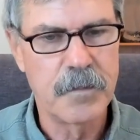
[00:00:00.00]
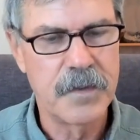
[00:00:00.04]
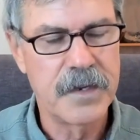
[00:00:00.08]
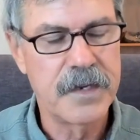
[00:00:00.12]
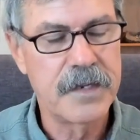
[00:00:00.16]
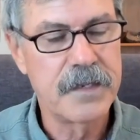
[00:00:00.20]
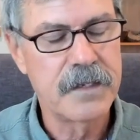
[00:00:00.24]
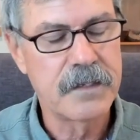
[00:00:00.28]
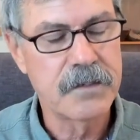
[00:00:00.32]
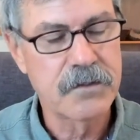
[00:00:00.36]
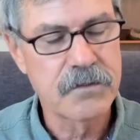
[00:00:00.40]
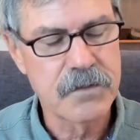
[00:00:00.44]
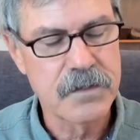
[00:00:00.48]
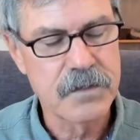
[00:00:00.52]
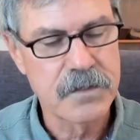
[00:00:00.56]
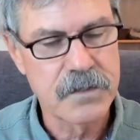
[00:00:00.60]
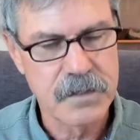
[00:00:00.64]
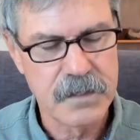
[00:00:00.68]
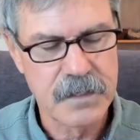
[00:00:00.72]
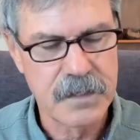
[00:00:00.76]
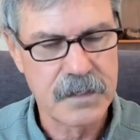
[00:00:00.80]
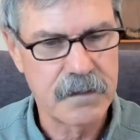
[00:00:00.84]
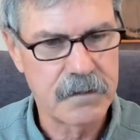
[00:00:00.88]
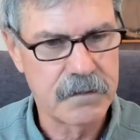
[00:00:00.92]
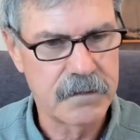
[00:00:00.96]
But
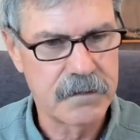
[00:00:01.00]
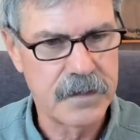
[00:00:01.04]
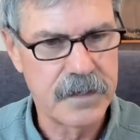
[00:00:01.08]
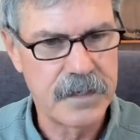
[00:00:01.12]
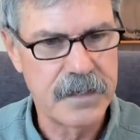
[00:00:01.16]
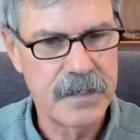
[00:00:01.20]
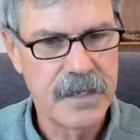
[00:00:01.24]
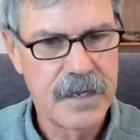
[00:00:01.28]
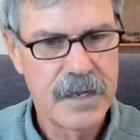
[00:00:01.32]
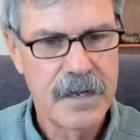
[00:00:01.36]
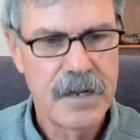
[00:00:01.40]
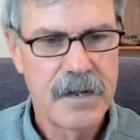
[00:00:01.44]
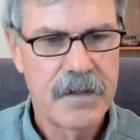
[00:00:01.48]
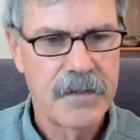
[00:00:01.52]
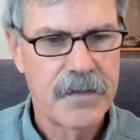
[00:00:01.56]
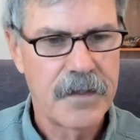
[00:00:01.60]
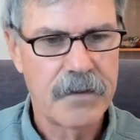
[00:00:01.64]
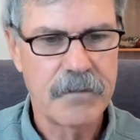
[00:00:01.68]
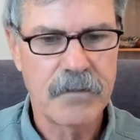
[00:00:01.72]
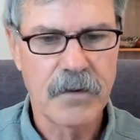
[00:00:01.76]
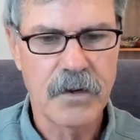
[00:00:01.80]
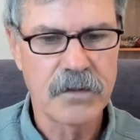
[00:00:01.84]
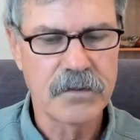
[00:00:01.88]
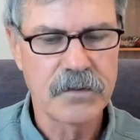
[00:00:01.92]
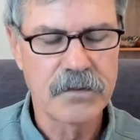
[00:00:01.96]
interestingly,
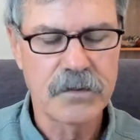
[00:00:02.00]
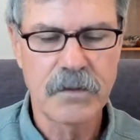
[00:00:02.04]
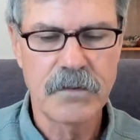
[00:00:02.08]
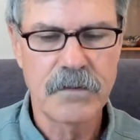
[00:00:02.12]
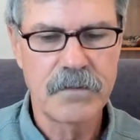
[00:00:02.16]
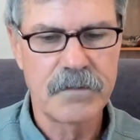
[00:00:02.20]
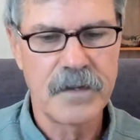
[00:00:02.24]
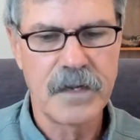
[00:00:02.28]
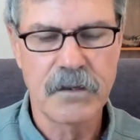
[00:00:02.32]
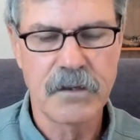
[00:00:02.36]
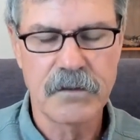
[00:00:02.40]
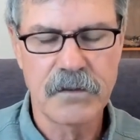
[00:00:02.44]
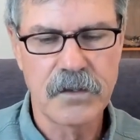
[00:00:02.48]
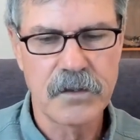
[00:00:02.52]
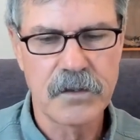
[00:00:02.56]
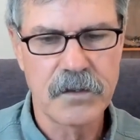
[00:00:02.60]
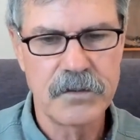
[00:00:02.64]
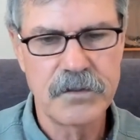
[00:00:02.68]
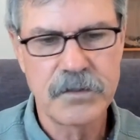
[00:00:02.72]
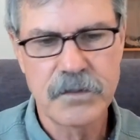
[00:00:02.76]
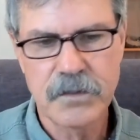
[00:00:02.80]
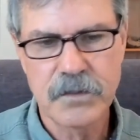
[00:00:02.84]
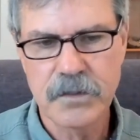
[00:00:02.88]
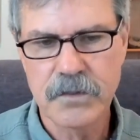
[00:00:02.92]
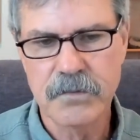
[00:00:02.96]
they've also found
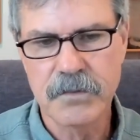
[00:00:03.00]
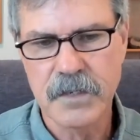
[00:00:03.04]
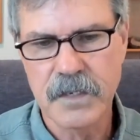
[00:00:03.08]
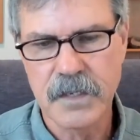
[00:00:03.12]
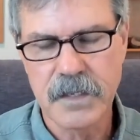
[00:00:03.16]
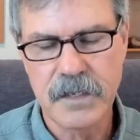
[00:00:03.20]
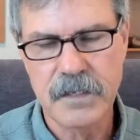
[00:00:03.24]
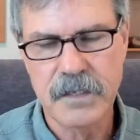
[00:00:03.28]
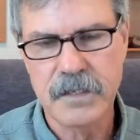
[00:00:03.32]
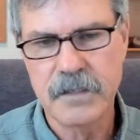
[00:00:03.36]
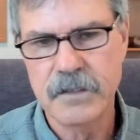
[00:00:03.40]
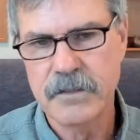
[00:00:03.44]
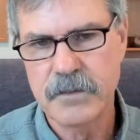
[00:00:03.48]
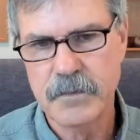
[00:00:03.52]
closely related